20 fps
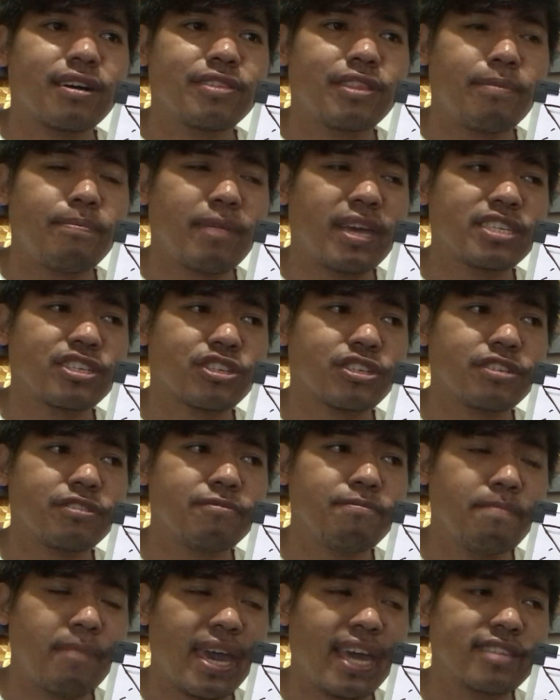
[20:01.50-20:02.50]
the
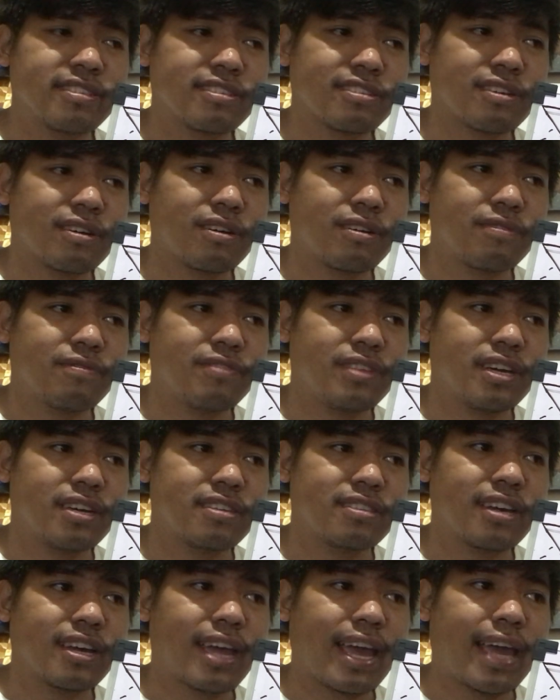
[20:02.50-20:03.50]
measurement of
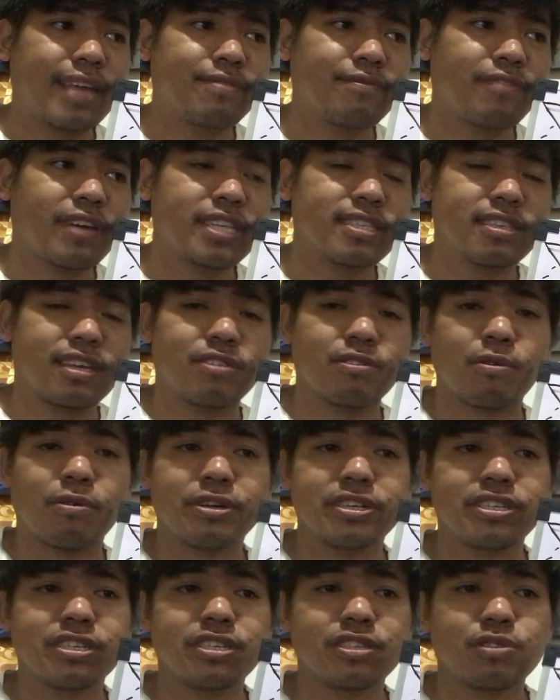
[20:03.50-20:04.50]
the canvas in
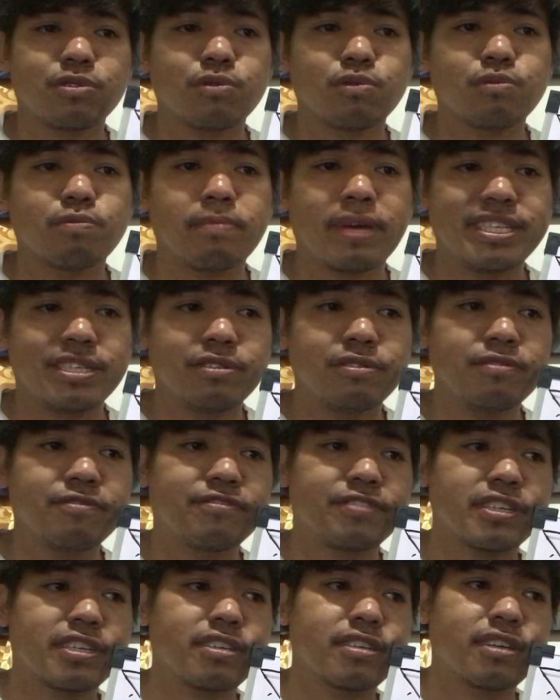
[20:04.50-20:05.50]
order to
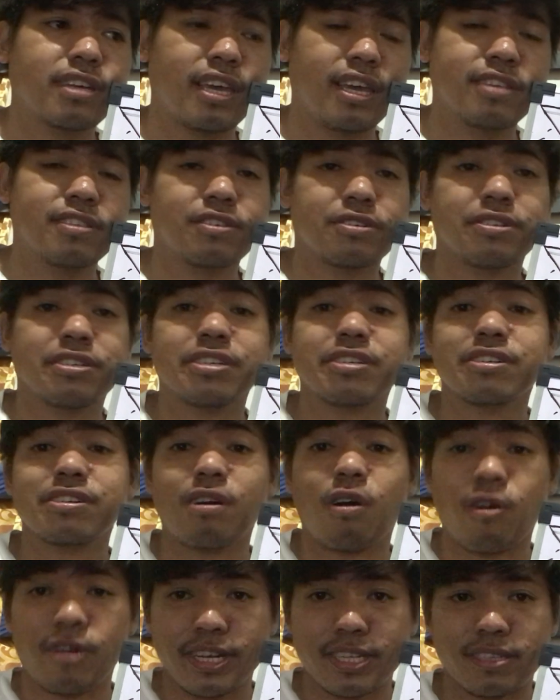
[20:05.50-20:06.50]
maneuver his or her
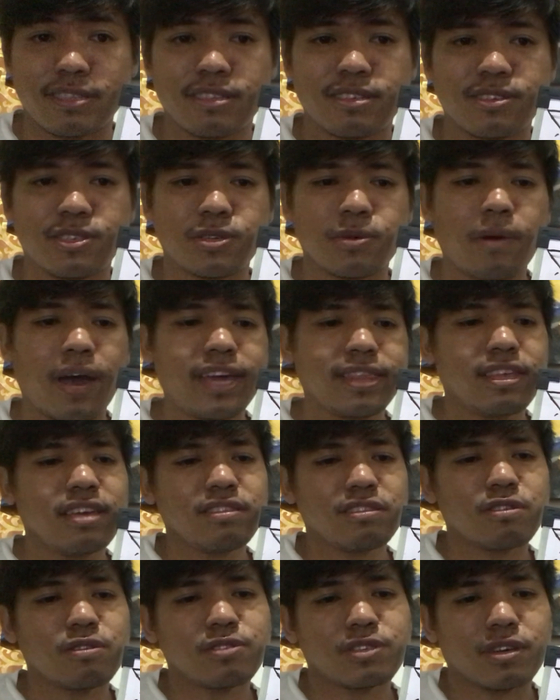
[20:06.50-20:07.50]
art. So I
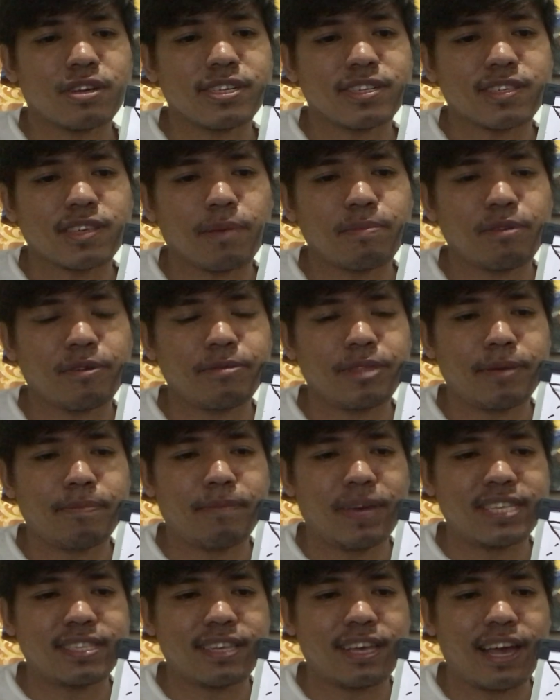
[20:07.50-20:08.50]
think those are some of the
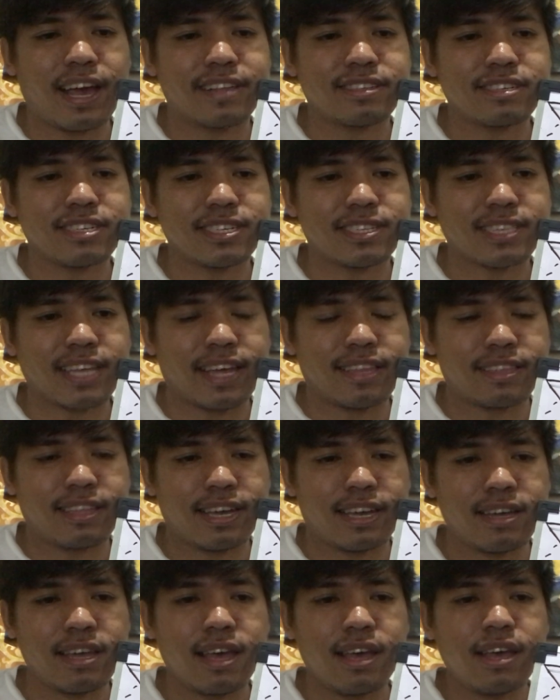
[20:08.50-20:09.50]
basic
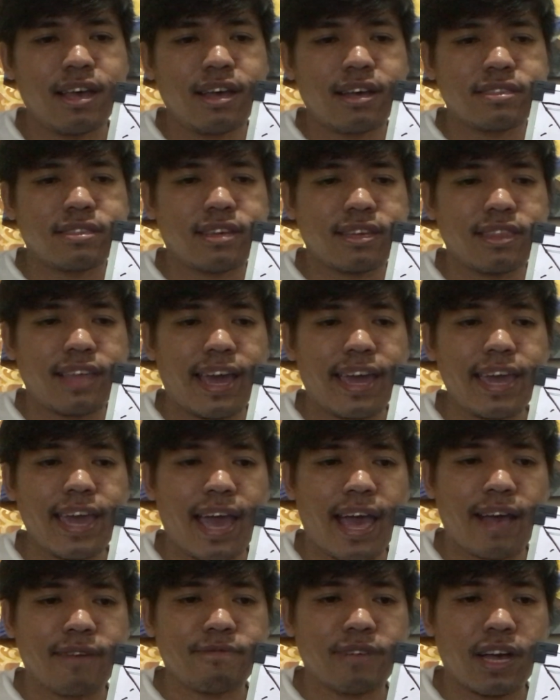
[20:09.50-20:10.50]
understanding that I
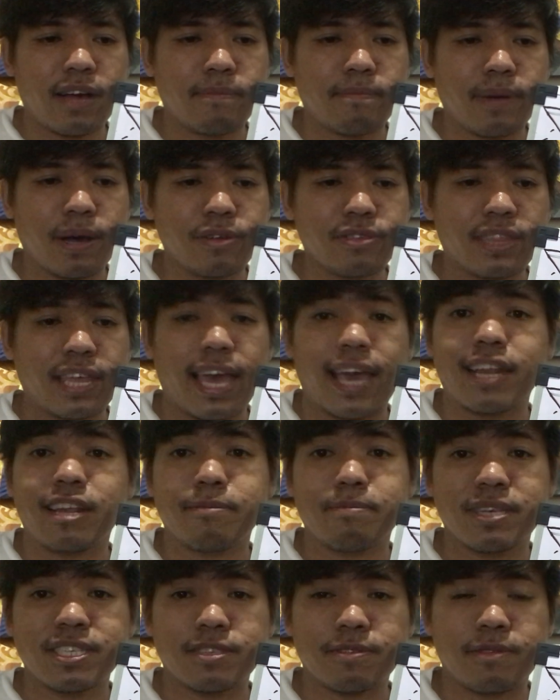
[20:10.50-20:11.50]
have about the
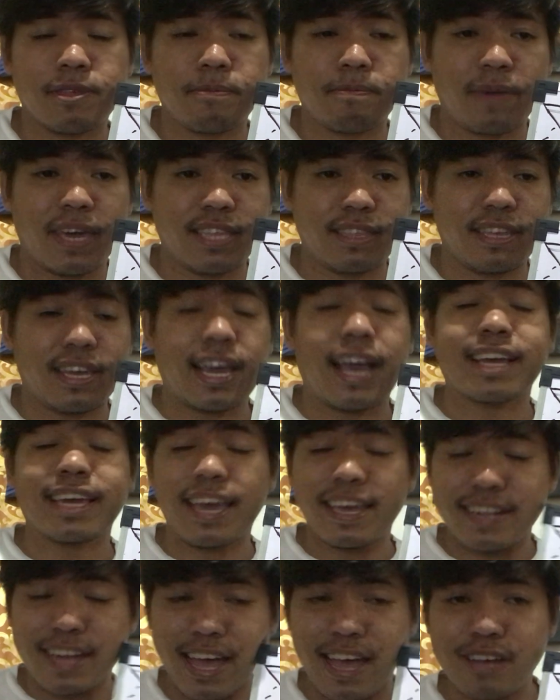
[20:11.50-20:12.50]
elements of the painting.
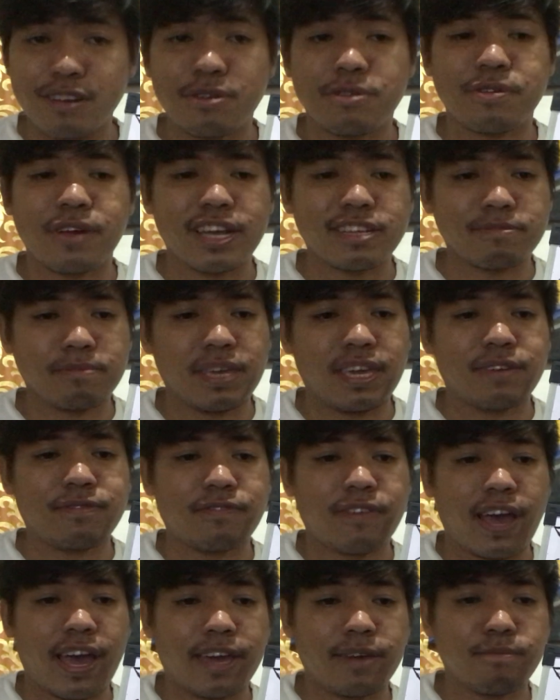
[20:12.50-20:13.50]
Again, correct me if
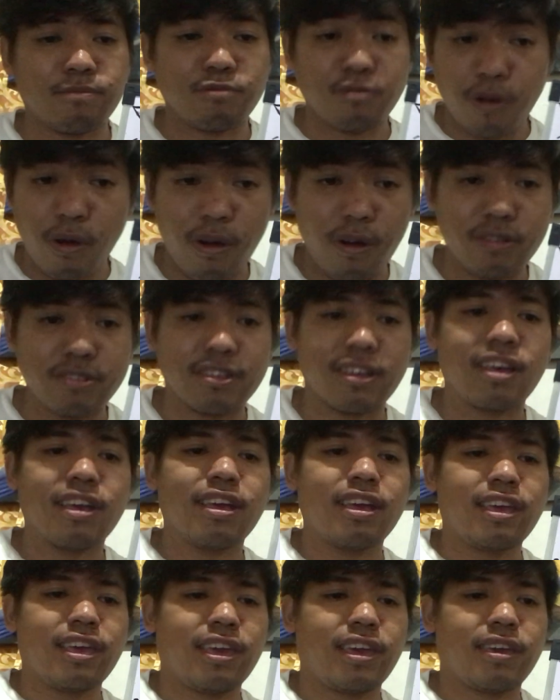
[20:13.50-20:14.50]
I'm wrong,
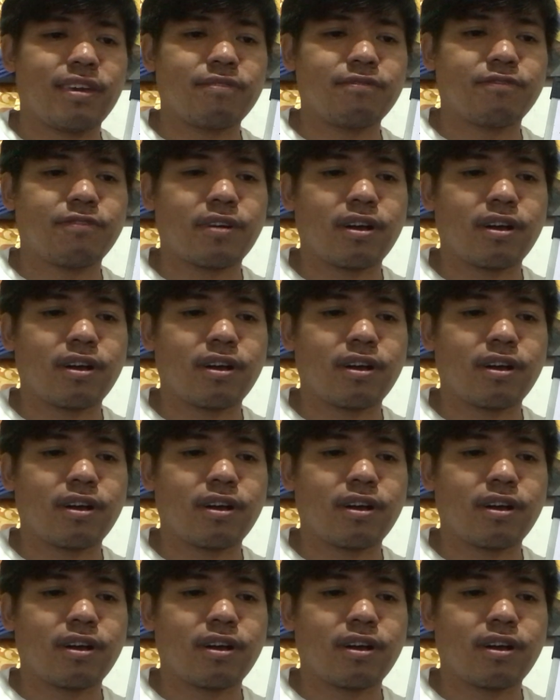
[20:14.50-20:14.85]
if